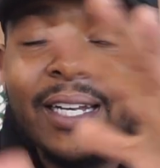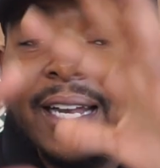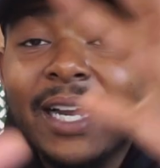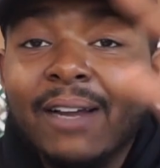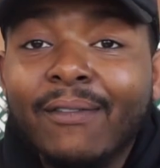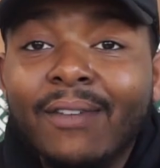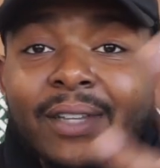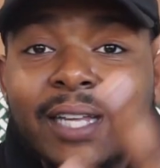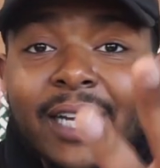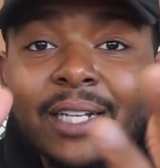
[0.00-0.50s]
and
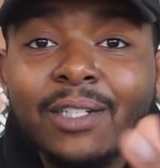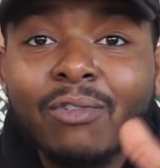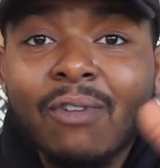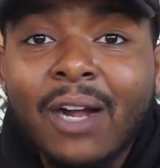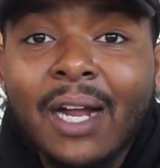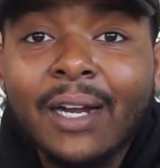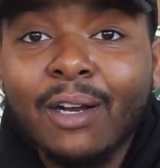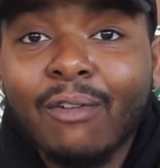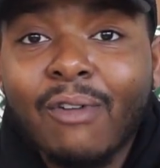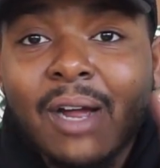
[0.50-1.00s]
everything
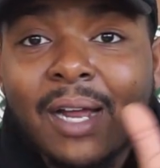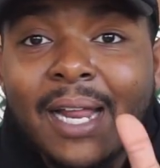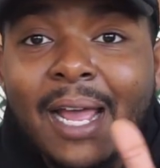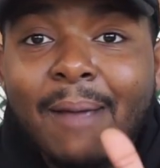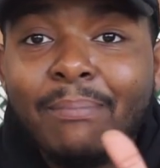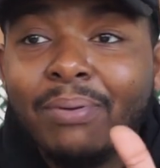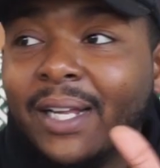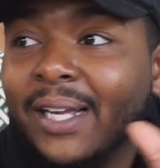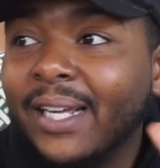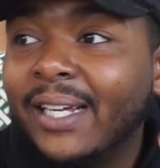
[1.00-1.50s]
surrounding around
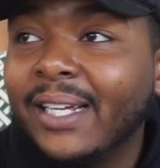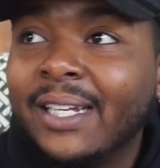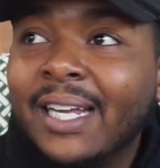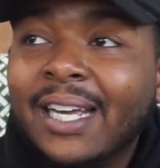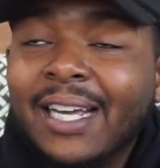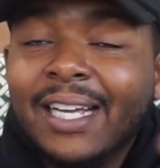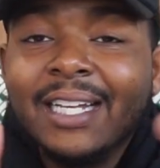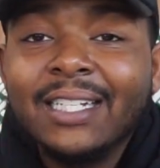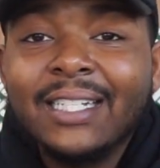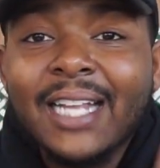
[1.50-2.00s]
that plane
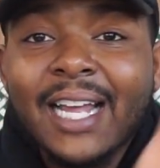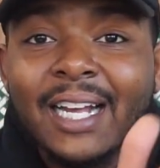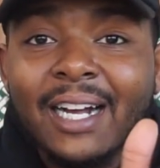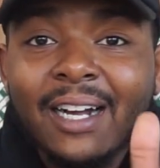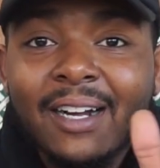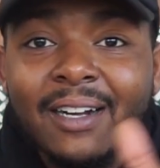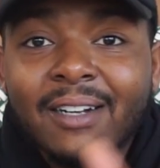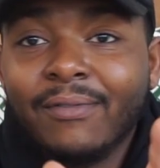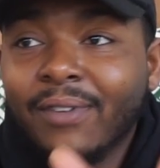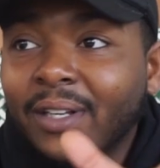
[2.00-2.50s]
is like
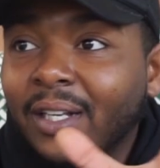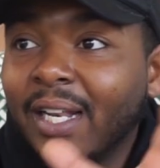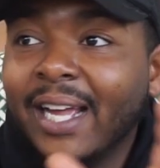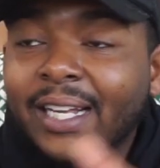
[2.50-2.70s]
an oven.